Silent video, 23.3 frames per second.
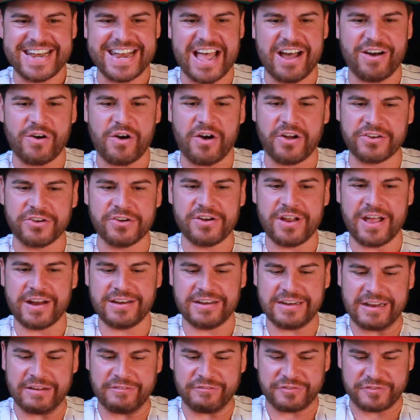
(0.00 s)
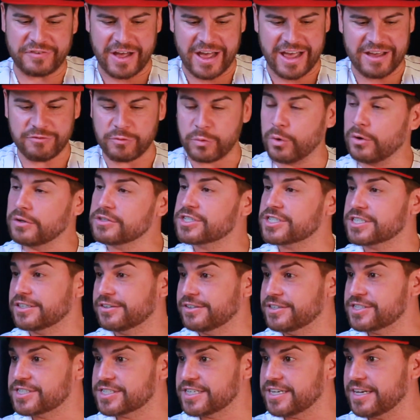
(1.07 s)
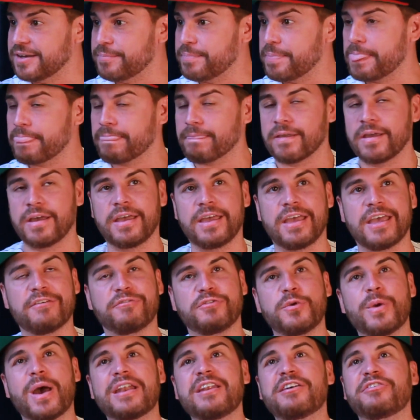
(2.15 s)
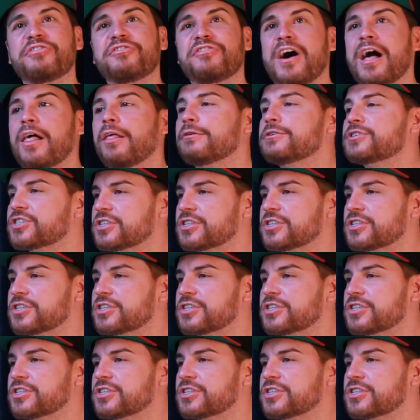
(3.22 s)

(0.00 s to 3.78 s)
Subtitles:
Now, on your 95 World Series team, if you had to follow